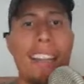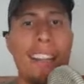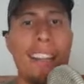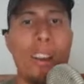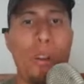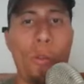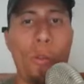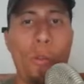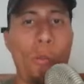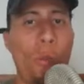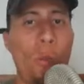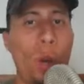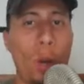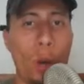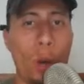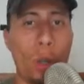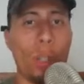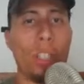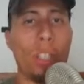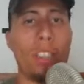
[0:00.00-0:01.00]

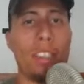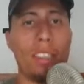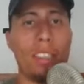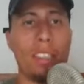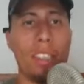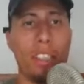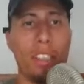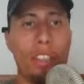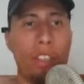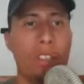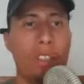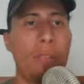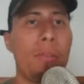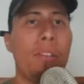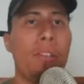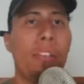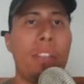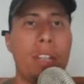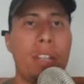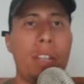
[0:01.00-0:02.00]
Regardless, you're
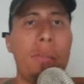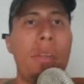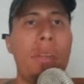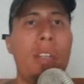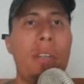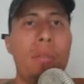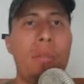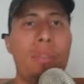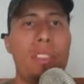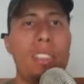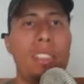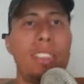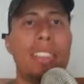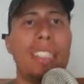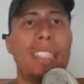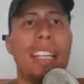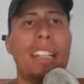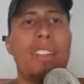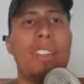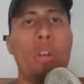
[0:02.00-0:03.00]
going to be able to
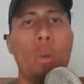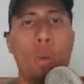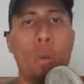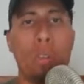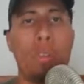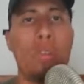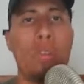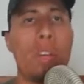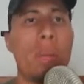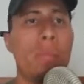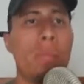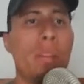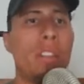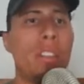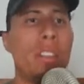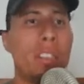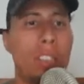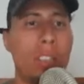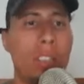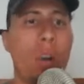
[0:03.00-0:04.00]
send all of them
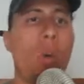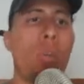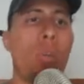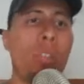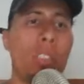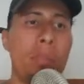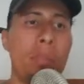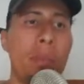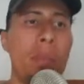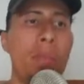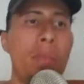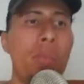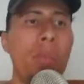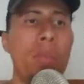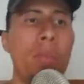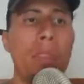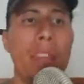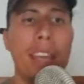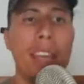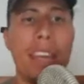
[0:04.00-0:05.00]
to all these people,
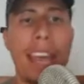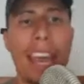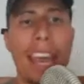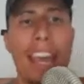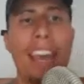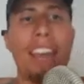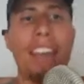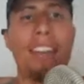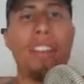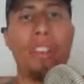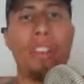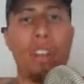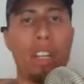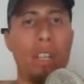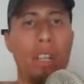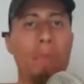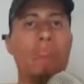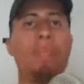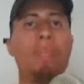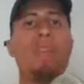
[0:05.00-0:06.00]
and they're going to
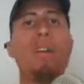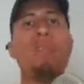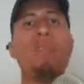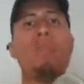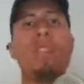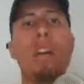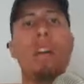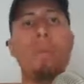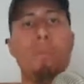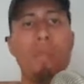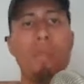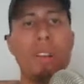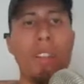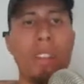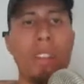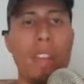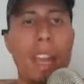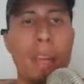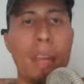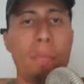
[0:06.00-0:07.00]
be followed up with
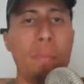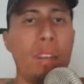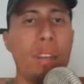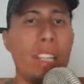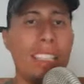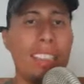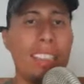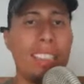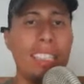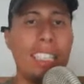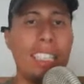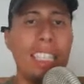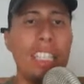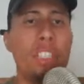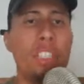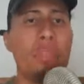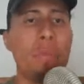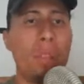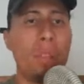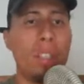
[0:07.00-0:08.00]
and put into
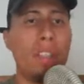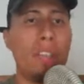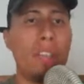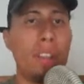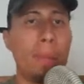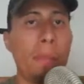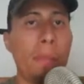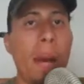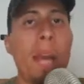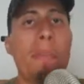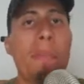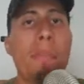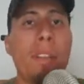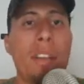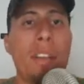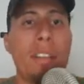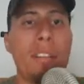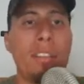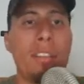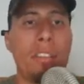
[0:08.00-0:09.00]
each one of their
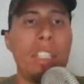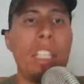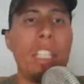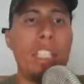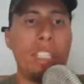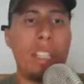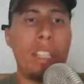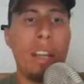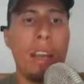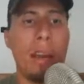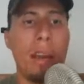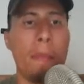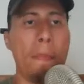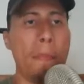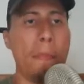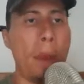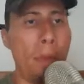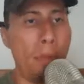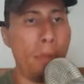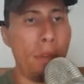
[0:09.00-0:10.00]
pipelines. So each
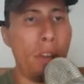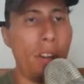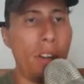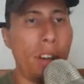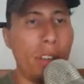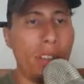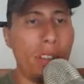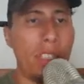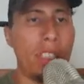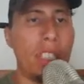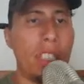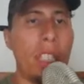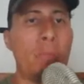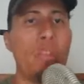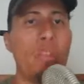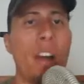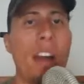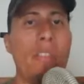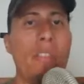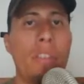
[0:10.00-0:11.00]
member of this team will
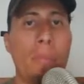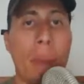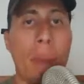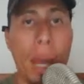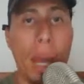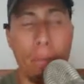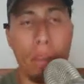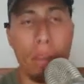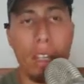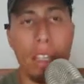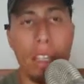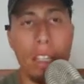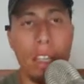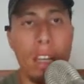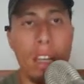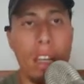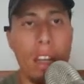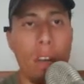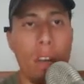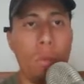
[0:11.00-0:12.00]
have a pipeline,
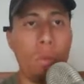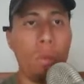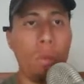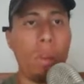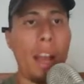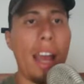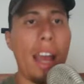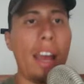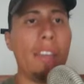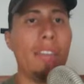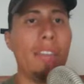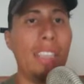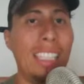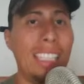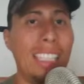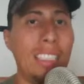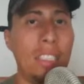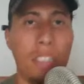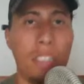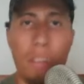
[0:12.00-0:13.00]
will have
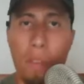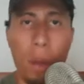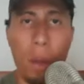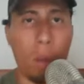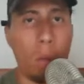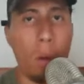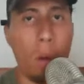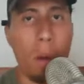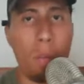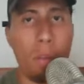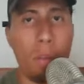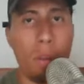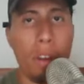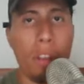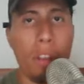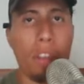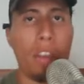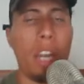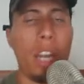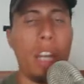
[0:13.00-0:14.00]
leads to follow up
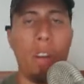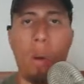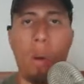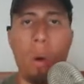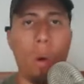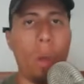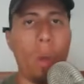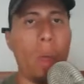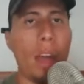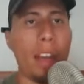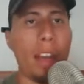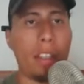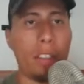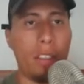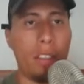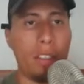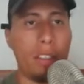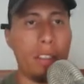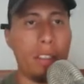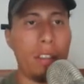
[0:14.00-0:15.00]
with, and all that
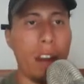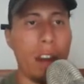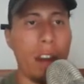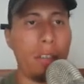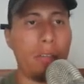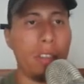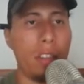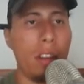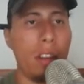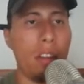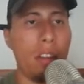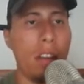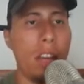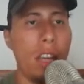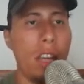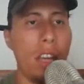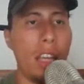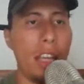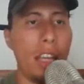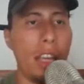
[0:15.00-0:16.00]
good stuff. So
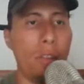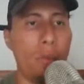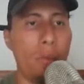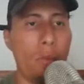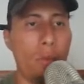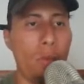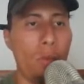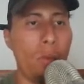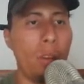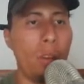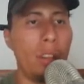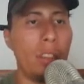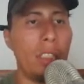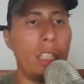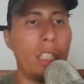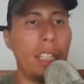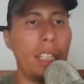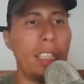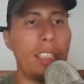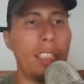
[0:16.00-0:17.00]
it
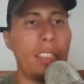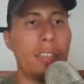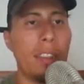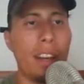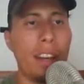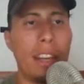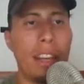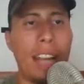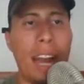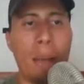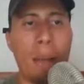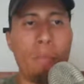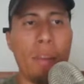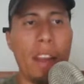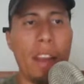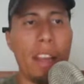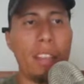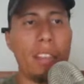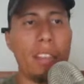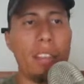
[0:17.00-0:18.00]
really is very
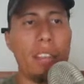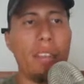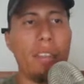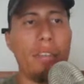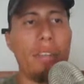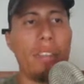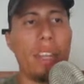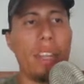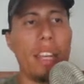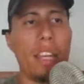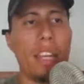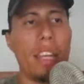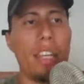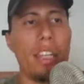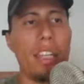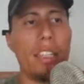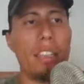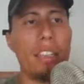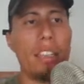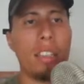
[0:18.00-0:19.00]
comprehensive,
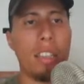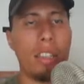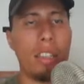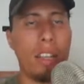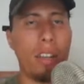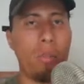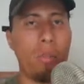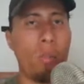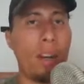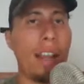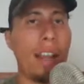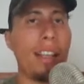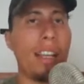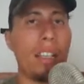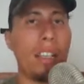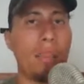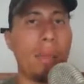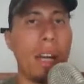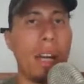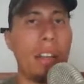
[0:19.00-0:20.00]
and what I like
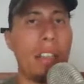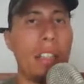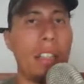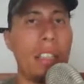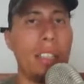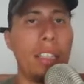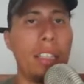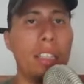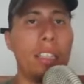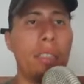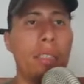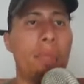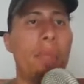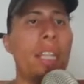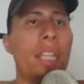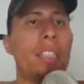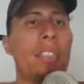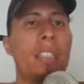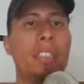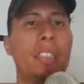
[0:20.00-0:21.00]
about it is it
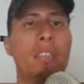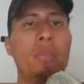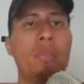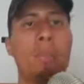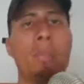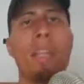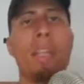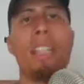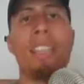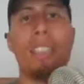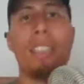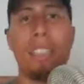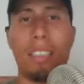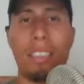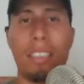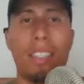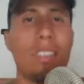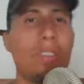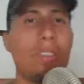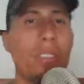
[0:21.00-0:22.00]
basically replaces a
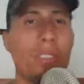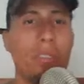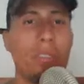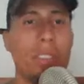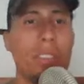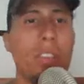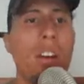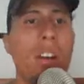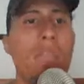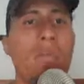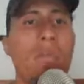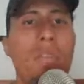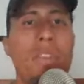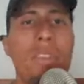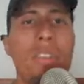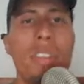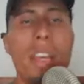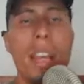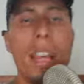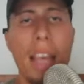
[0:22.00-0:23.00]
ton of different
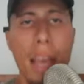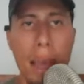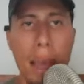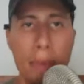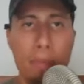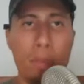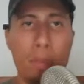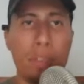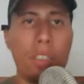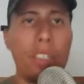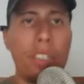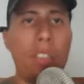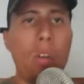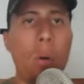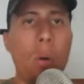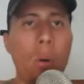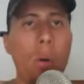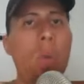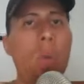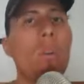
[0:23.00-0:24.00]
softwares and puts it
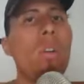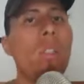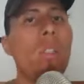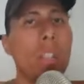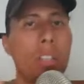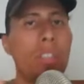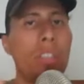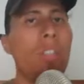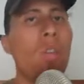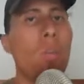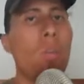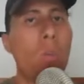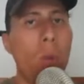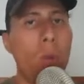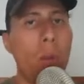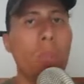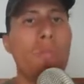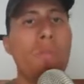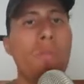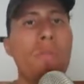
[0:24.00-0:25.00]
all under
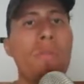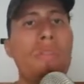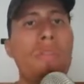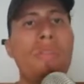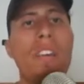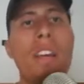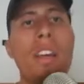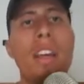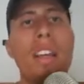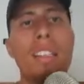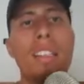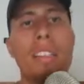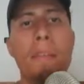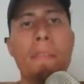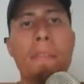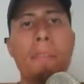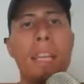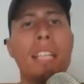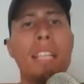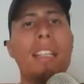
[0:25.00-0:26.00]
one roof to
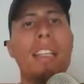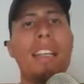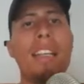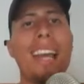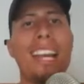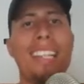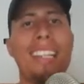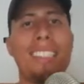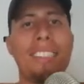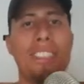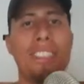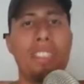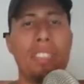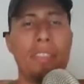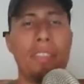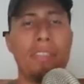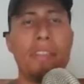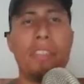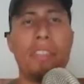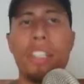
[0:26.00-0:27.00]
make it as just
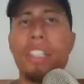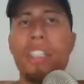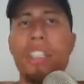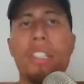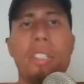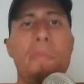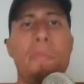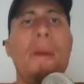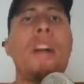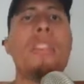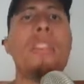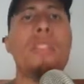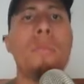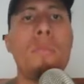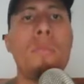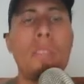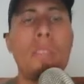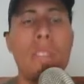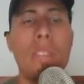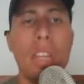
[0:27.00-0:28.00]
efficient as
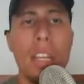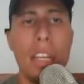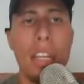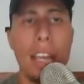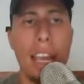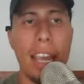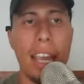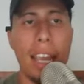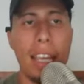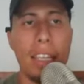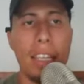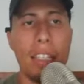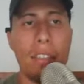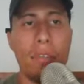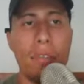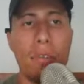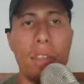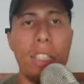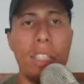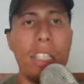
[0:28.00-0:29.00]
possible, and
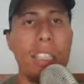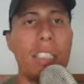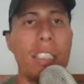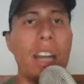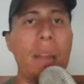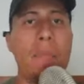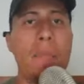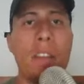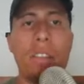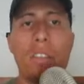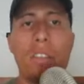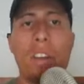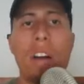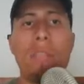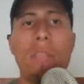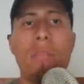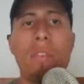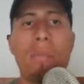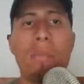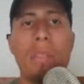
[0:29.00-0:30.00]
really a dominant
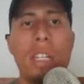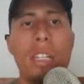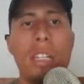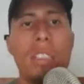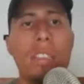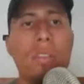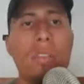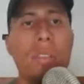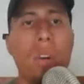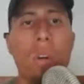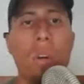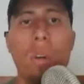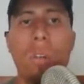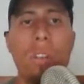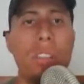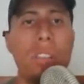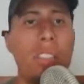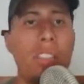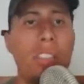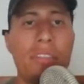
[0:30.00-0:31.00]
software because of all the
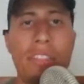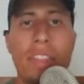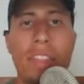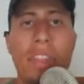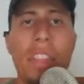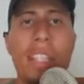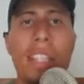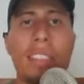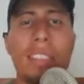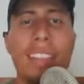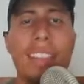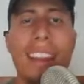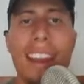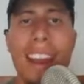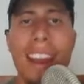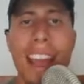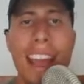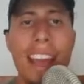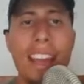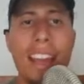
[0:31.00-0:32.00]
different things that it
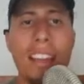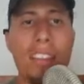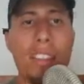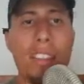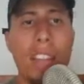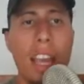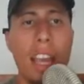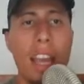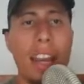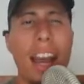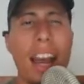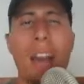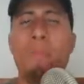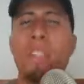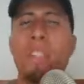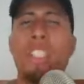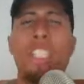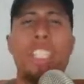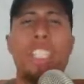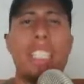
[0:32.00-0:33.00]
adds and how
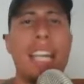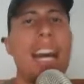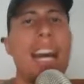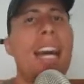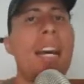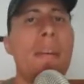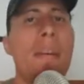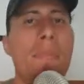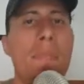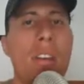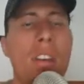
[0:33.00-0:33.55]
much time